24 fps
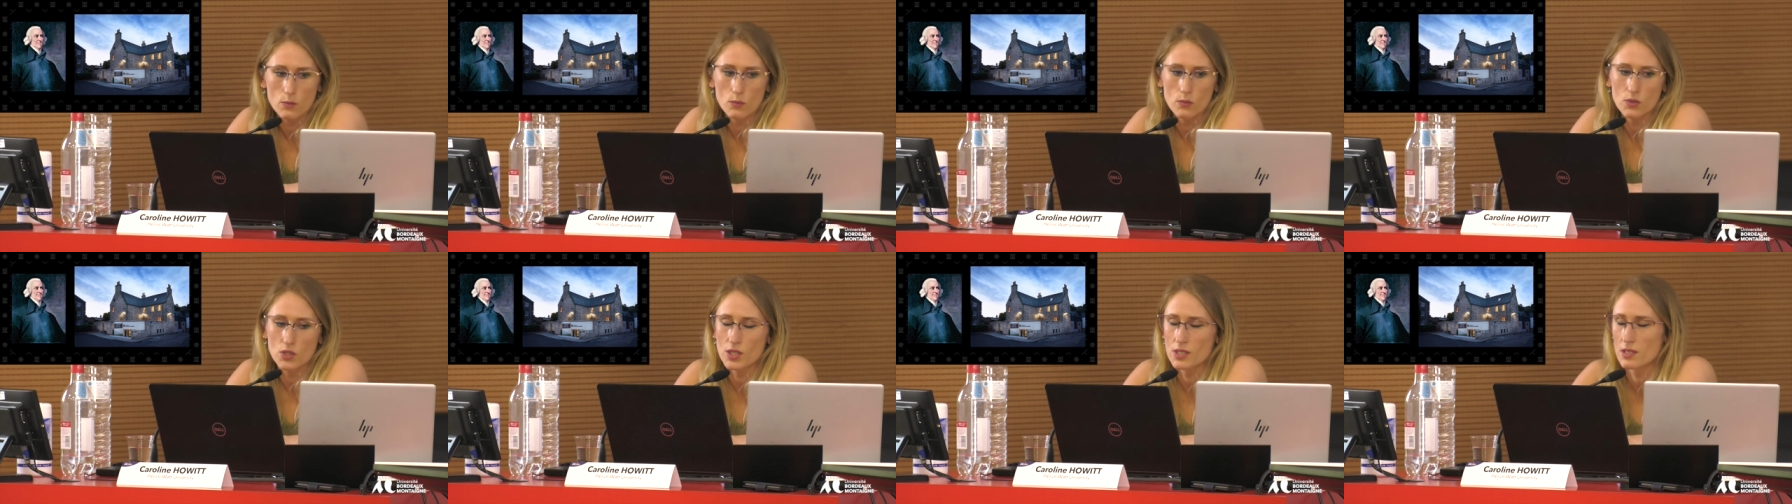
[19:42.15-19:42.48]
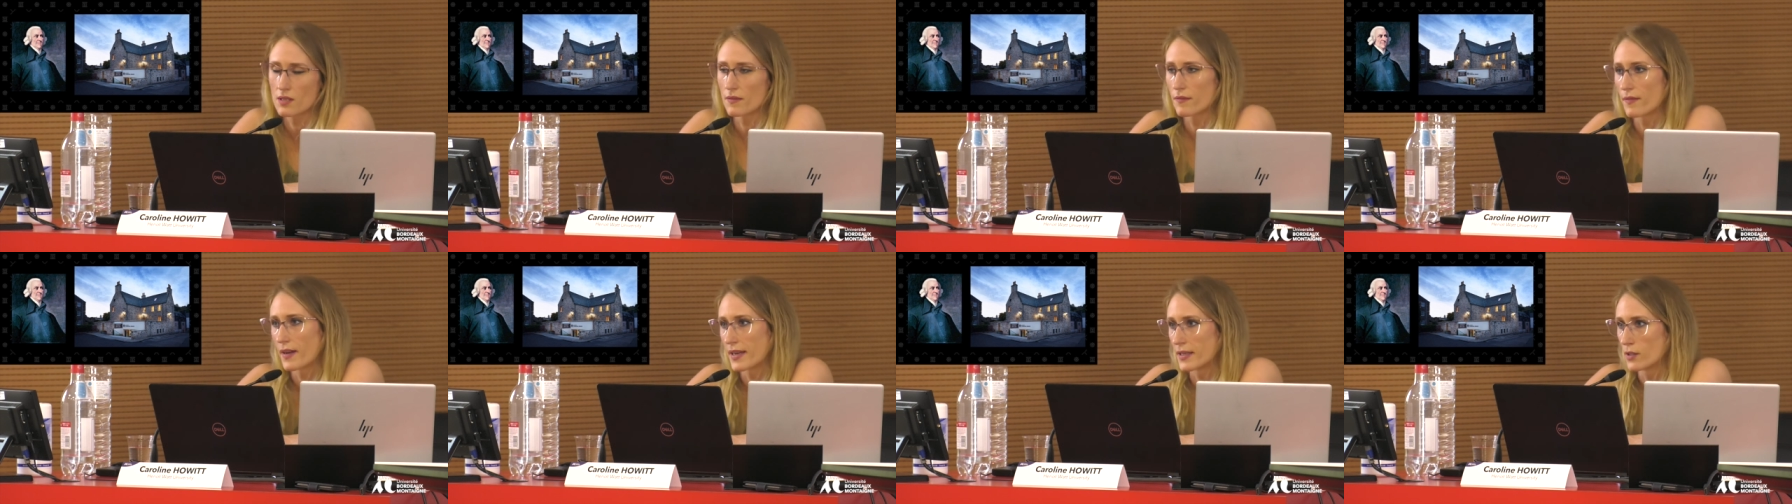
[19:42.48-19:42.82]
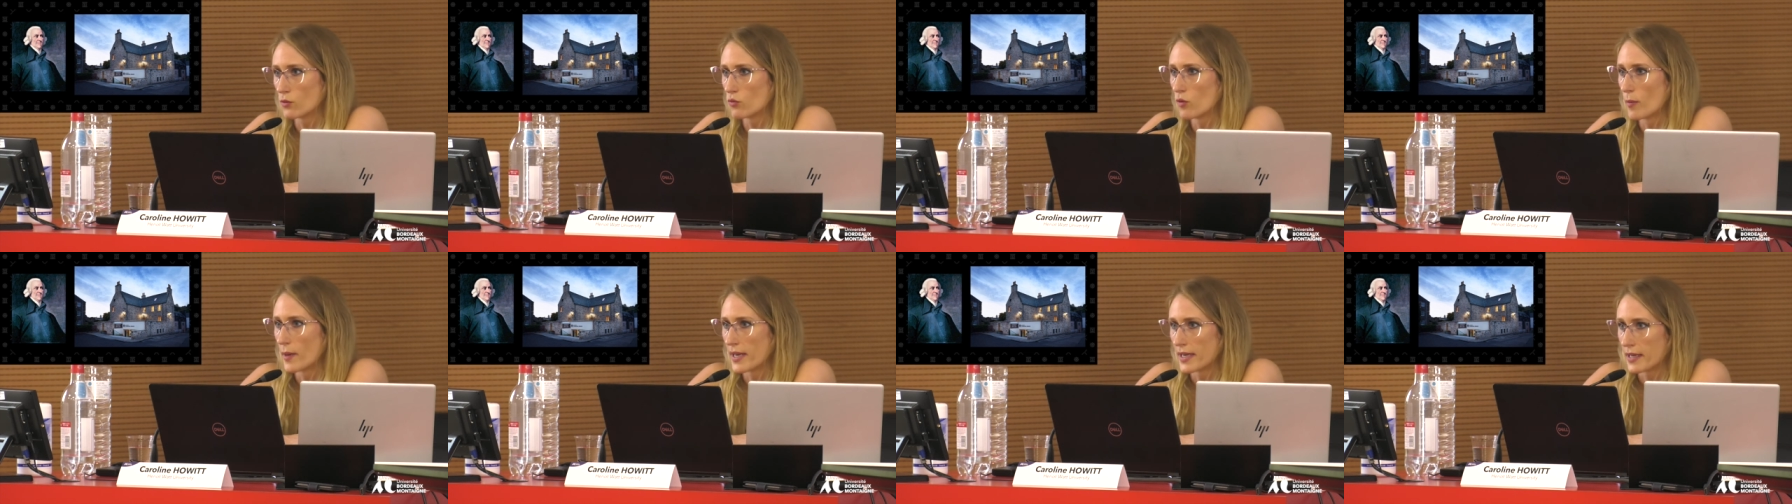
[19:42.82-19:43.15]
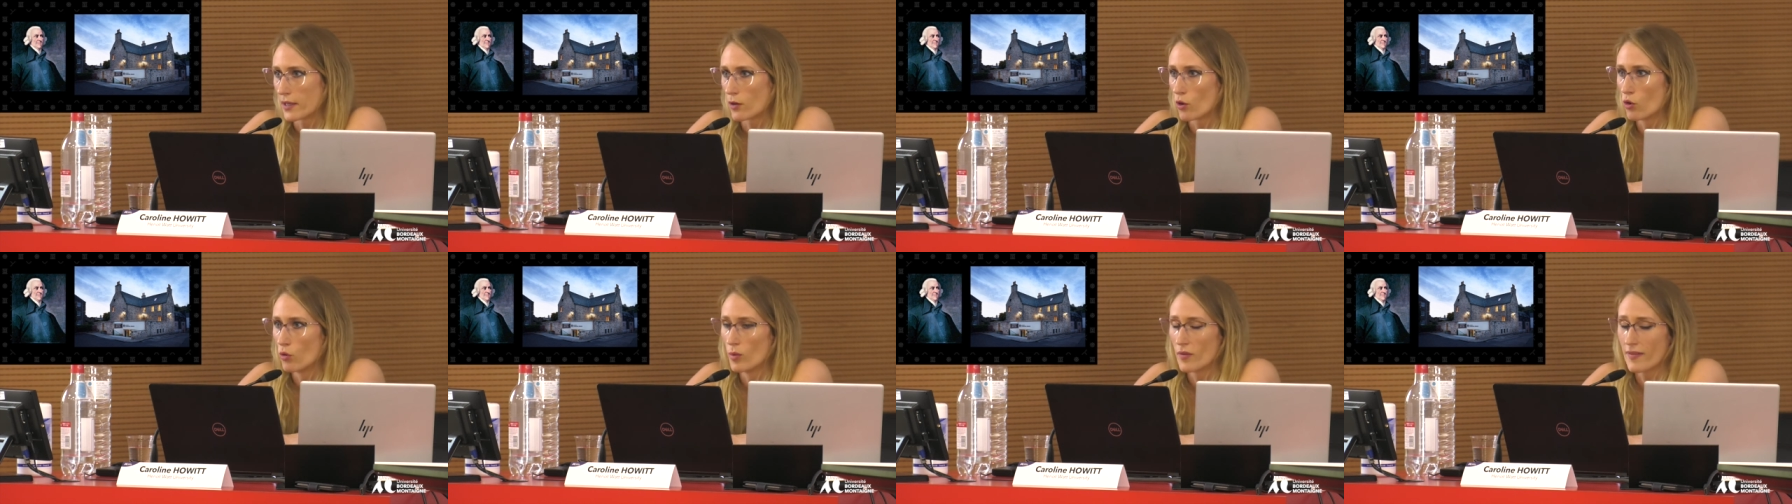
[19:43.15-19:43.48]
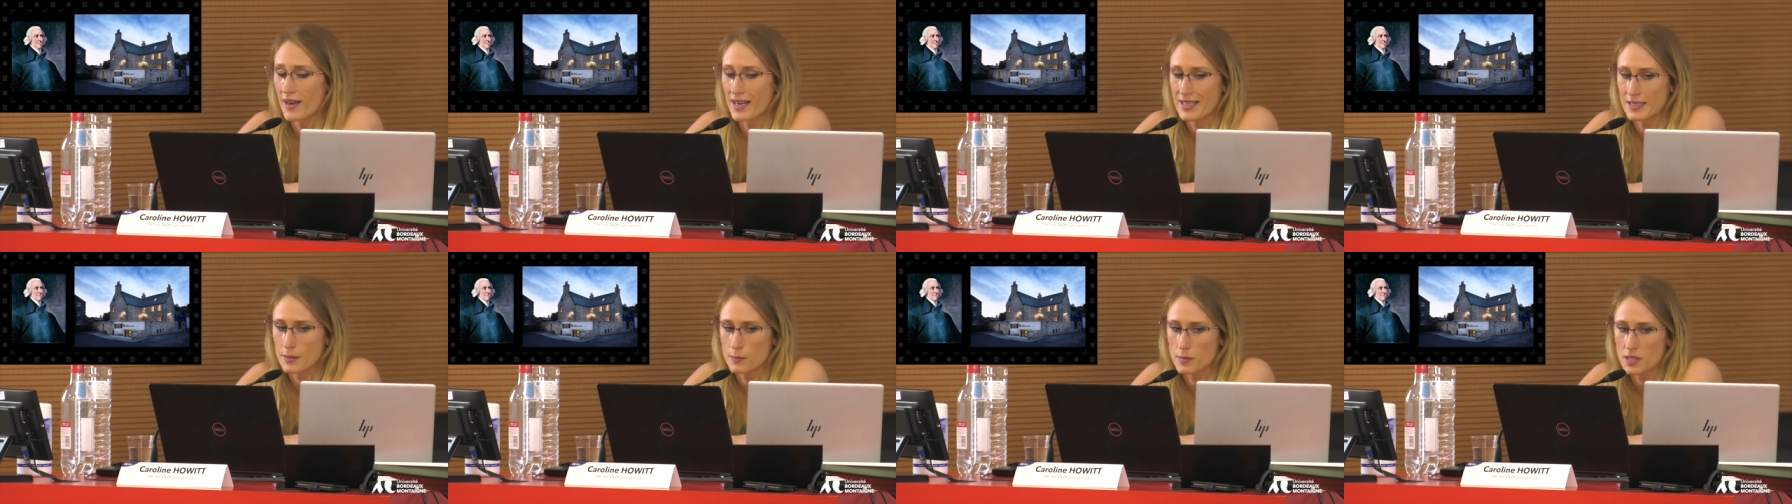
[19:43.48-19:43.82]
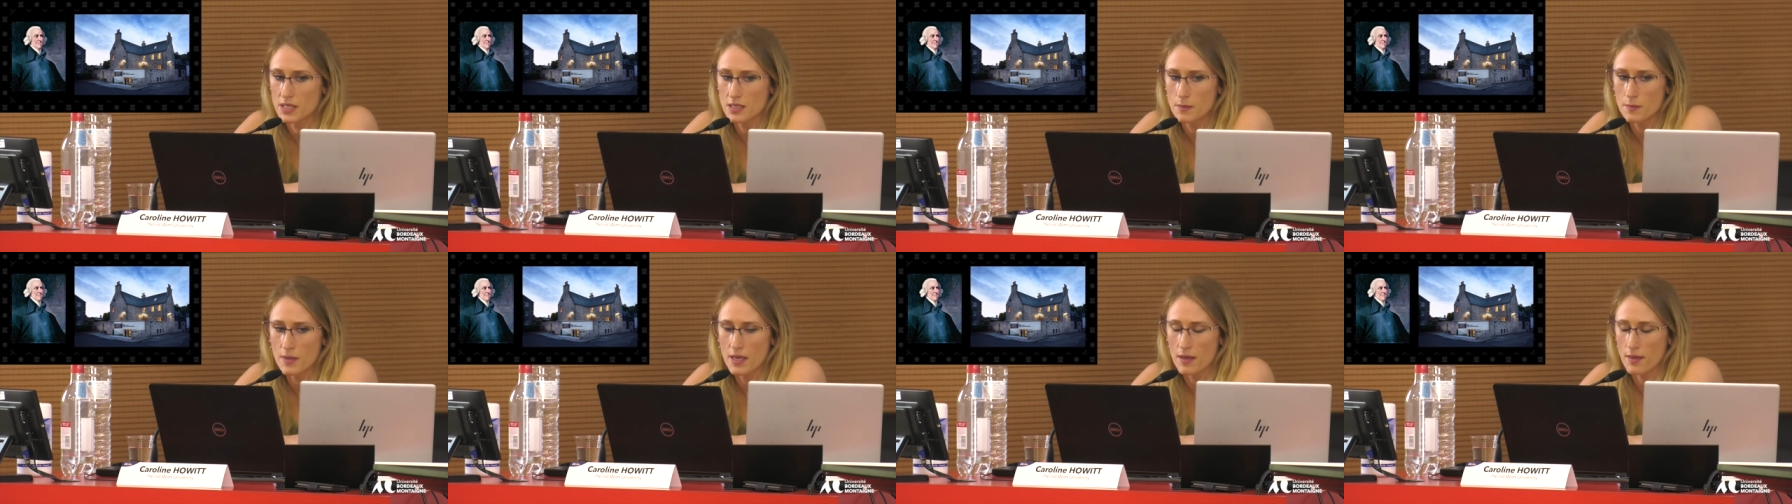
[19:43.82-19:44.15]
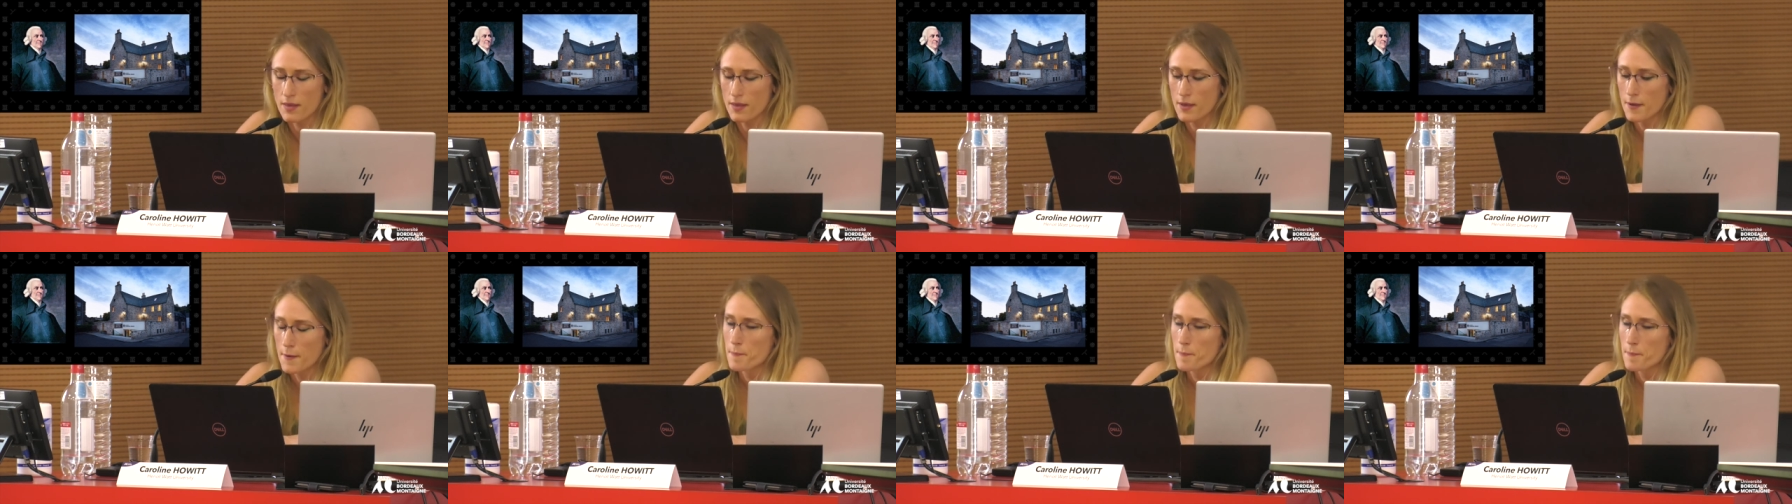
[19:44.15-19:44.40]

which is the final remaining home of Adam Smith.